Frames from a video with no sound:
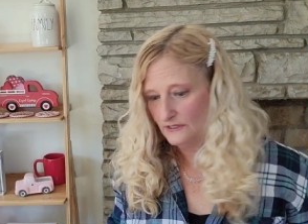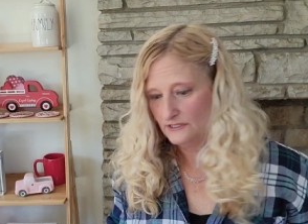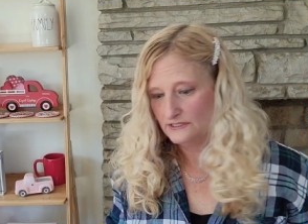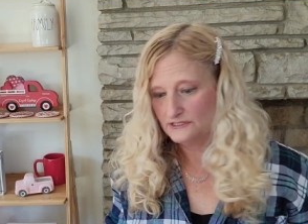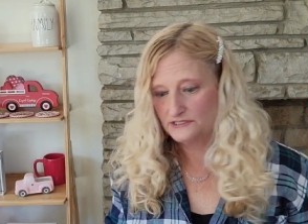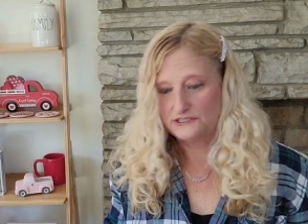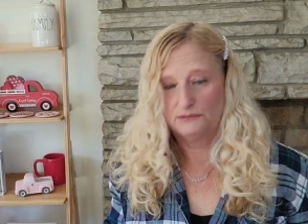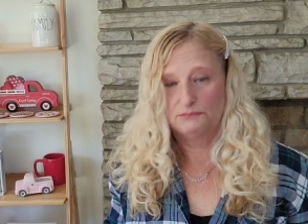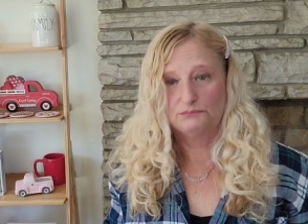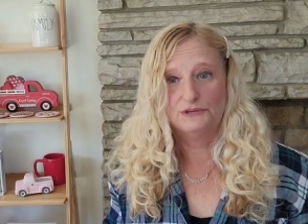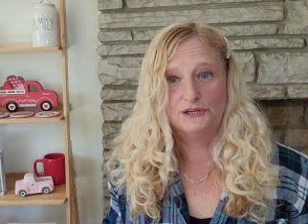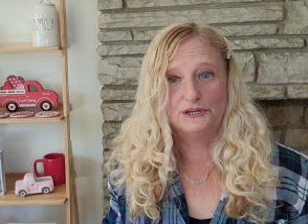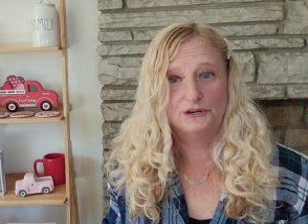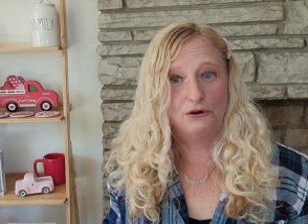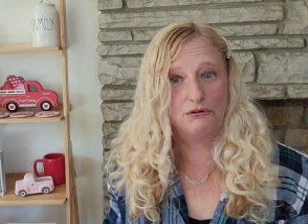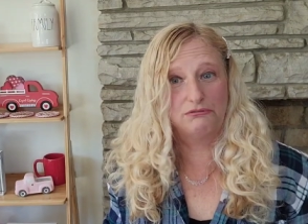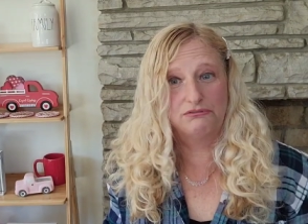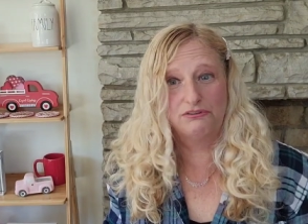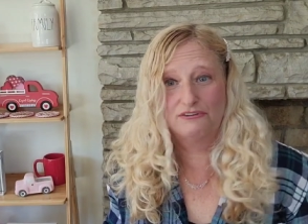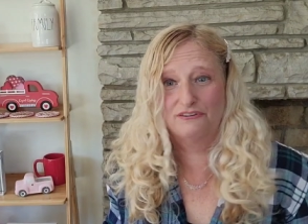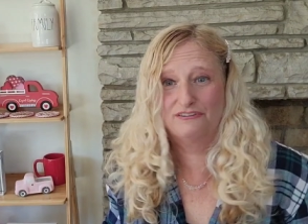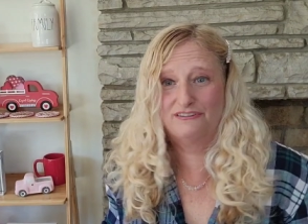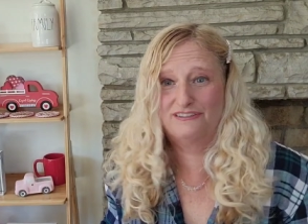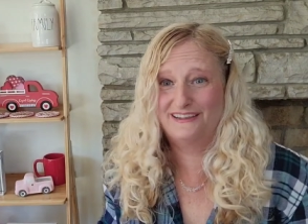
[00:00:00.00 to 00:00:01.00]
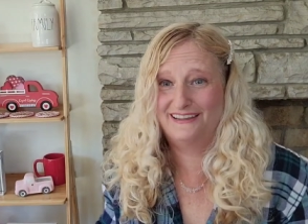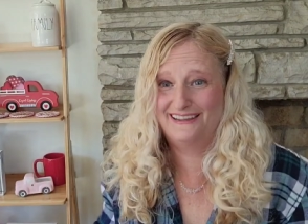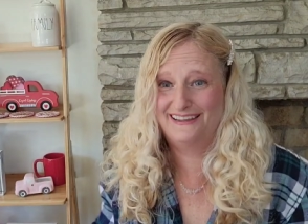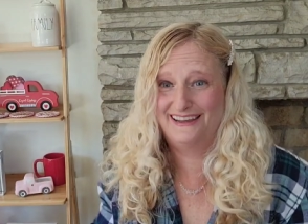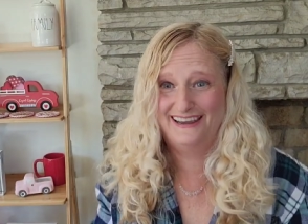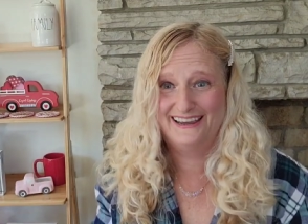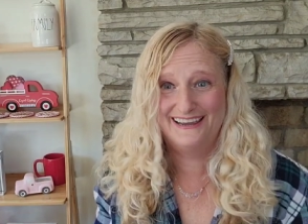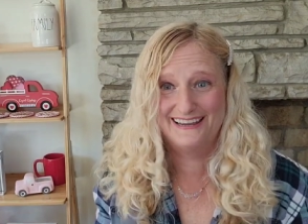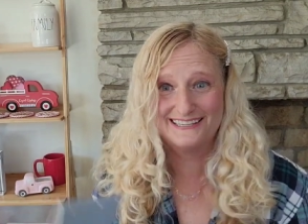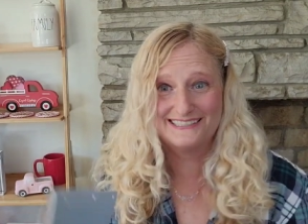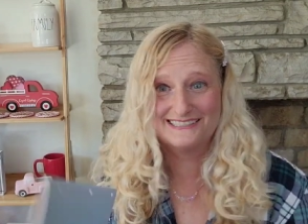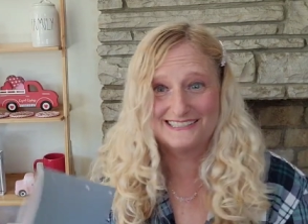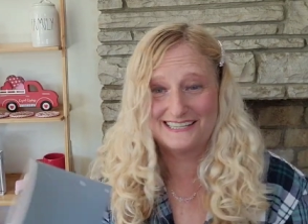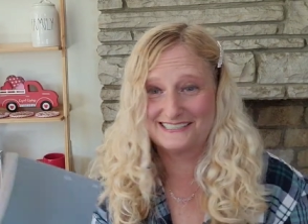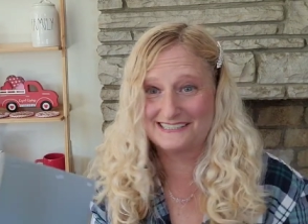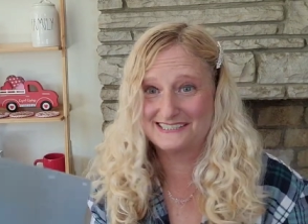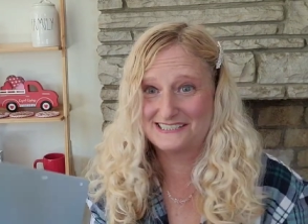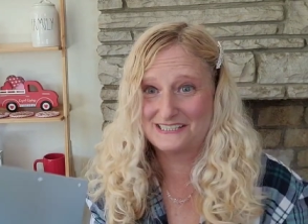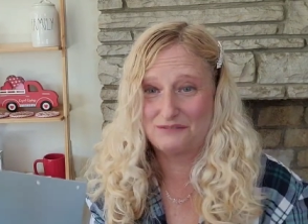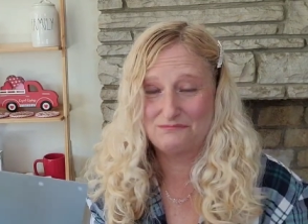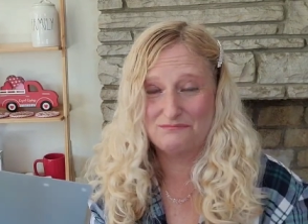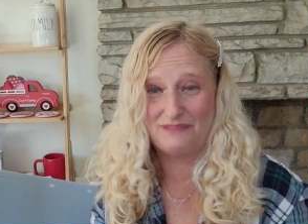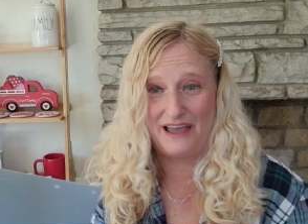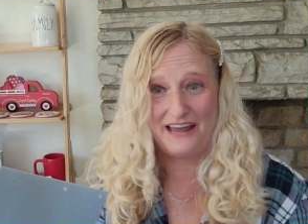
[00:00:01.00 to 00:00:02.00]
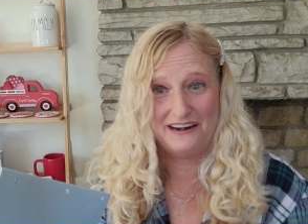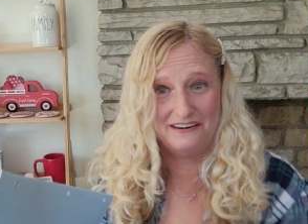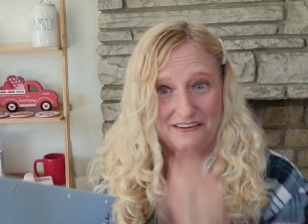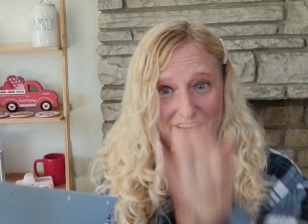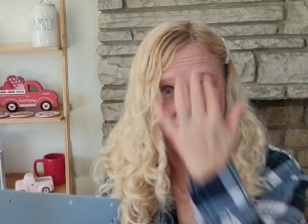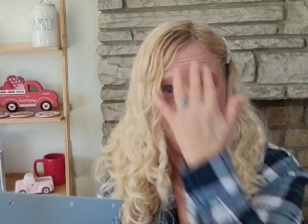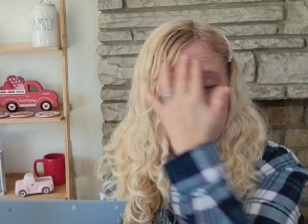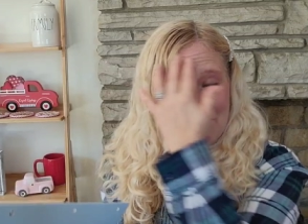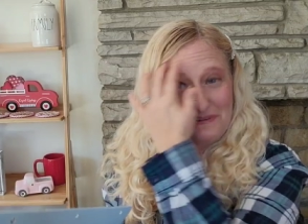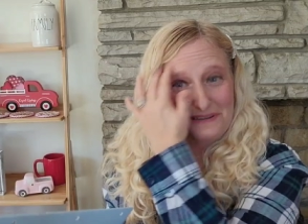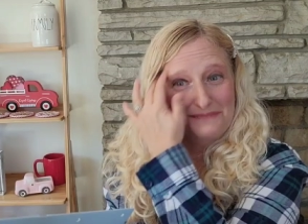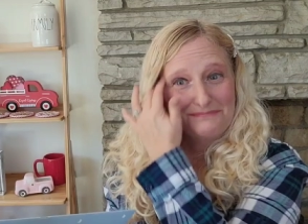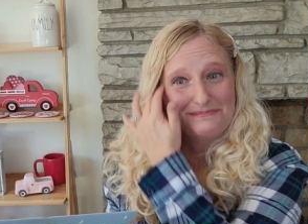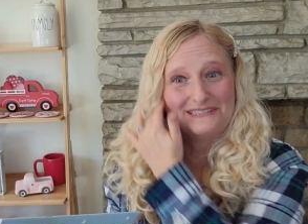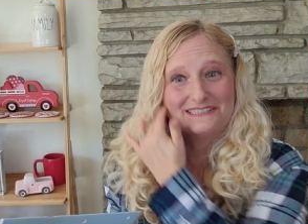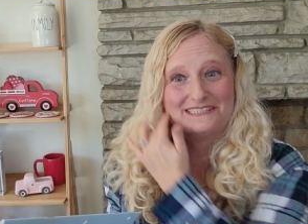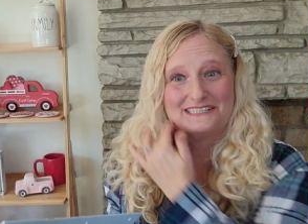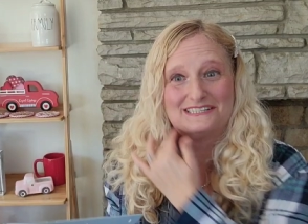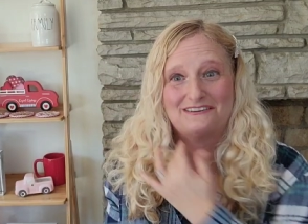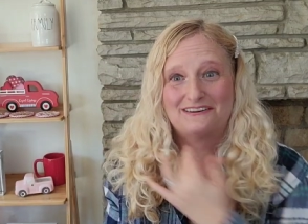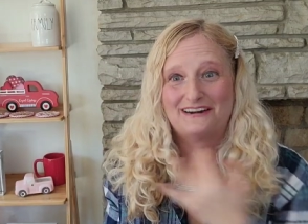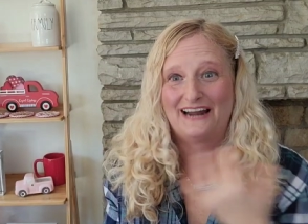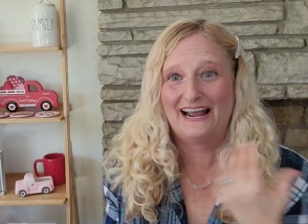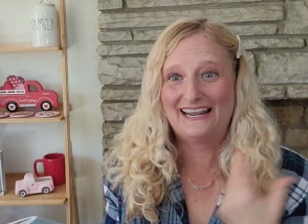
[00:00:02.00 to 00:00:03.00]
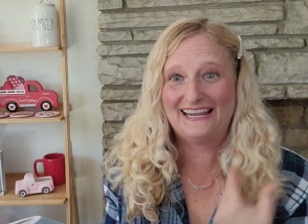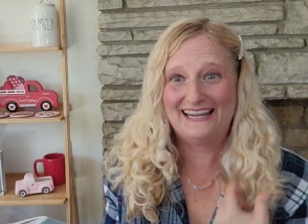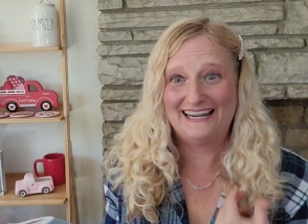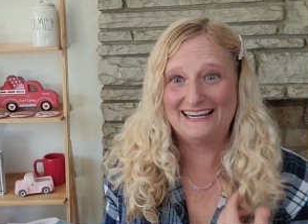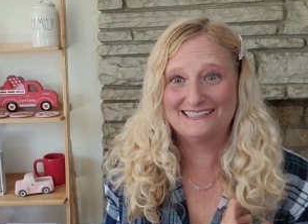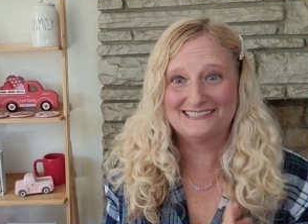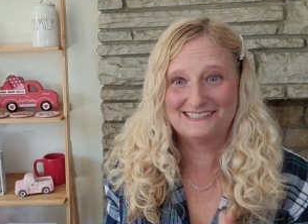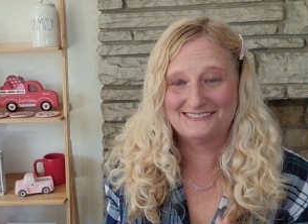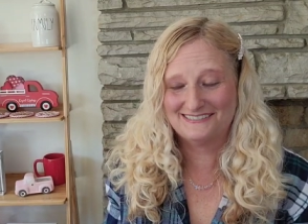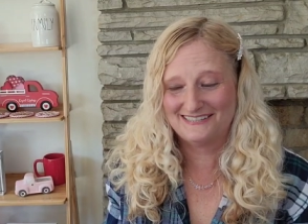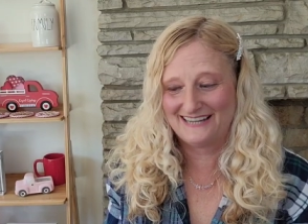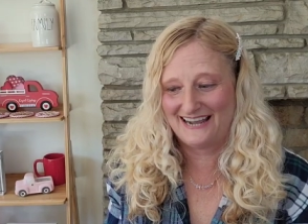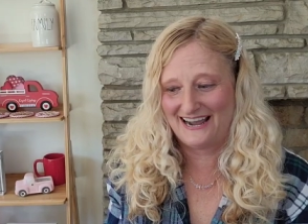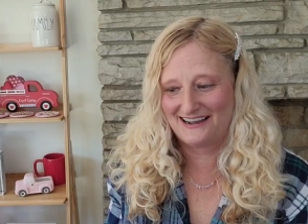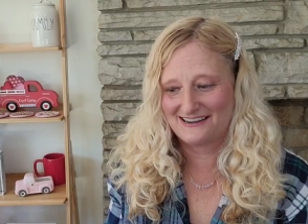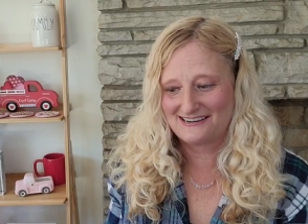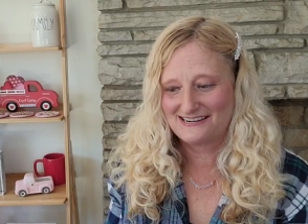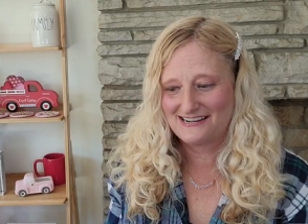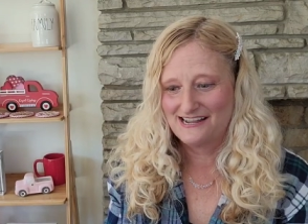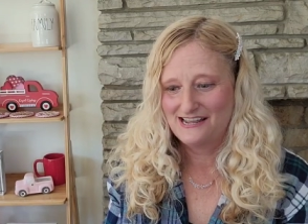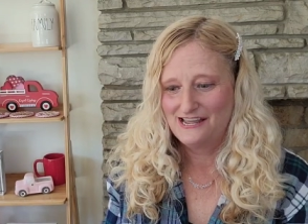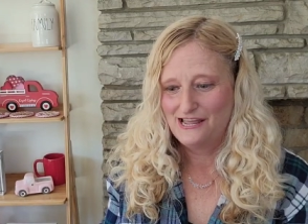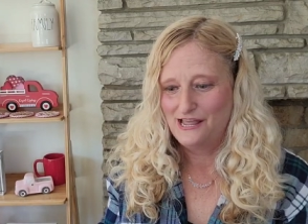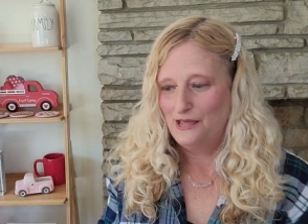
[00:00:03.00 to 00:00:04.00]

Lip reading: send me off the edge. And I don't know how people do it. I can't do that.